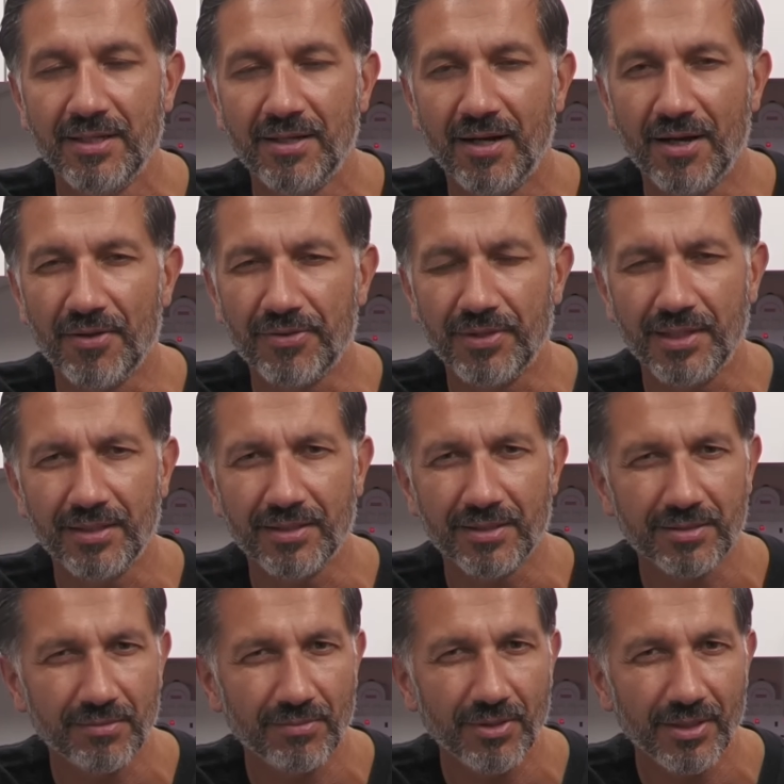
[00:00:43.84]
I think there's
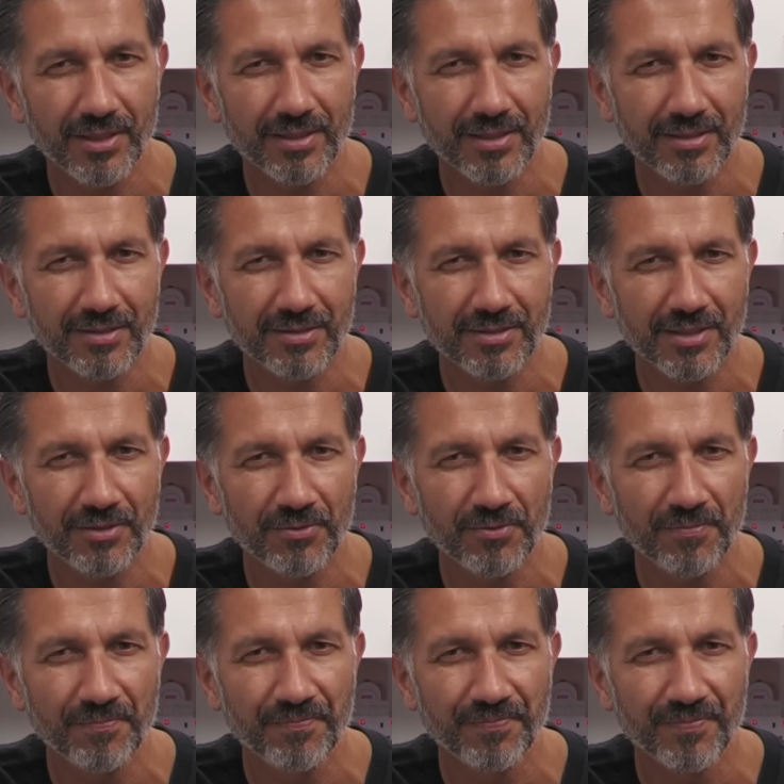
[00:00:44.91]
some light at the end of the tunnel.